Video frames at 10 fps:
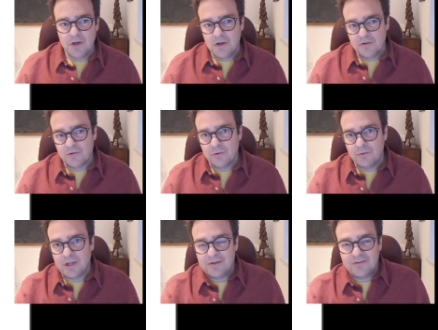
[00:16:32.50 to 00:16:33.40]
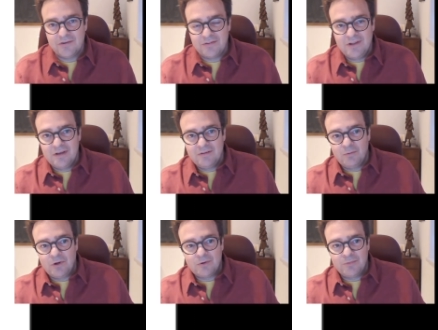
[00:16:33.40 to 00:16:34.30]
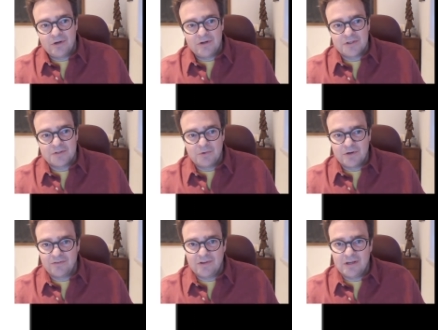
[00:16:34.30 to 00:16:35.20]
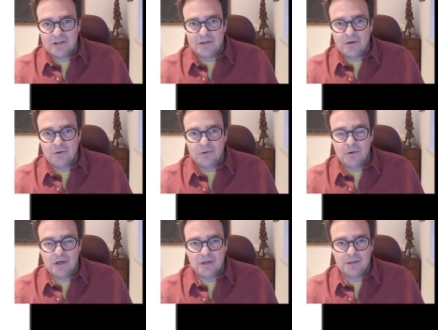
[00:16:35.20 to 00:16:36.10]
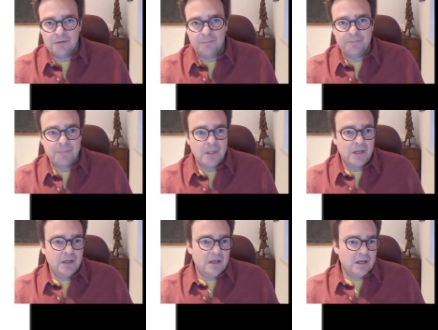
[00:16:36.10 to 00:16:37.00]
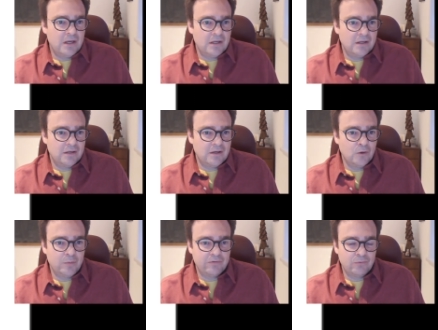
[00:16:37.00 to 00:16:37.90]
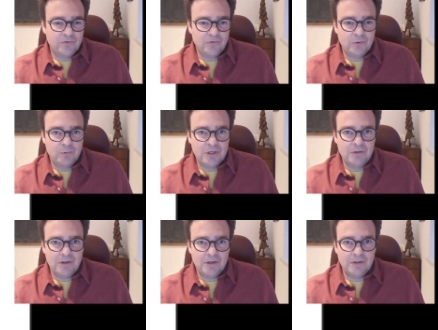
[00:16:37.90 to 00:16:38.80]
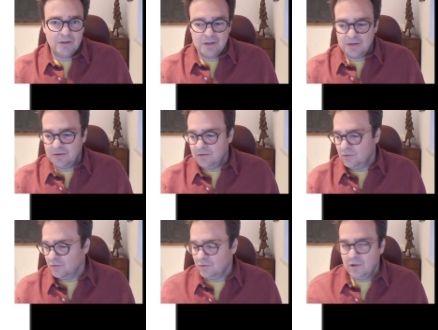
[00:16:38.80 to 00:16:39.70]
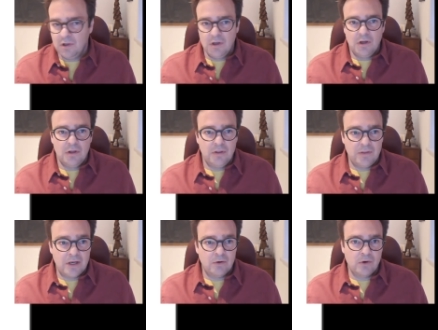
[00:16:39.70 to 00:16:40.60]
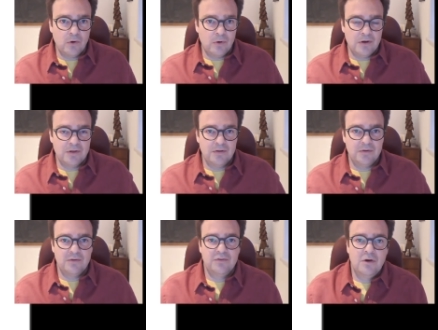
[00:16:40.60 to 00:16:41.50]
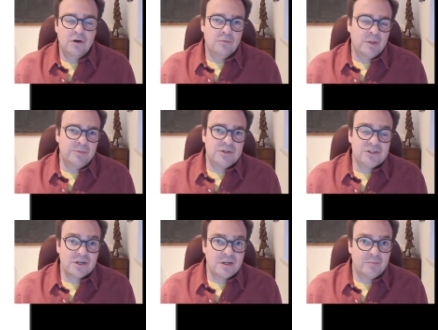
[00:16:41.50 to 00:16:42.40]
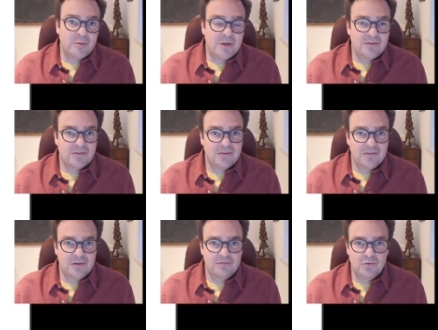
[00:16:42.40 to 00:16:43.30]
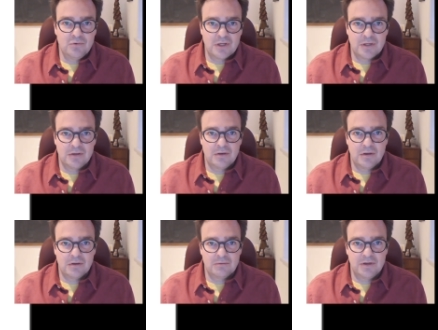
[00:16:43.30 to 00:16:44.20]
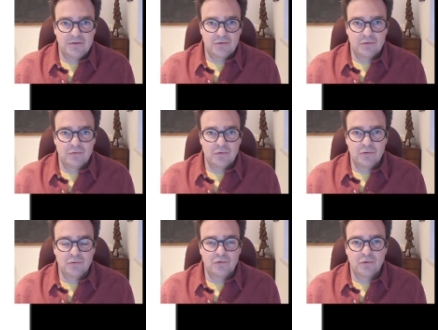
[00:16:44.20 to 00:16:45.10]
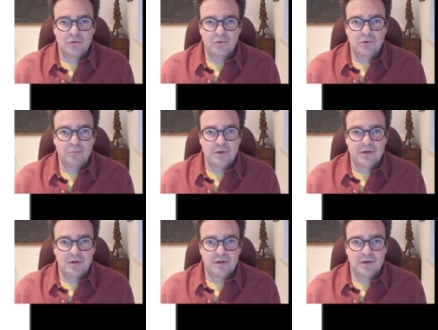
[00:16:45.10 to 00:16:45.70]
So that's just the end of the welcome there. I just wanted to say hello. Um, and I hope everyone's doing well and that you'll now go on and uh, maybe check MMS to see if you can register for a tutorial group.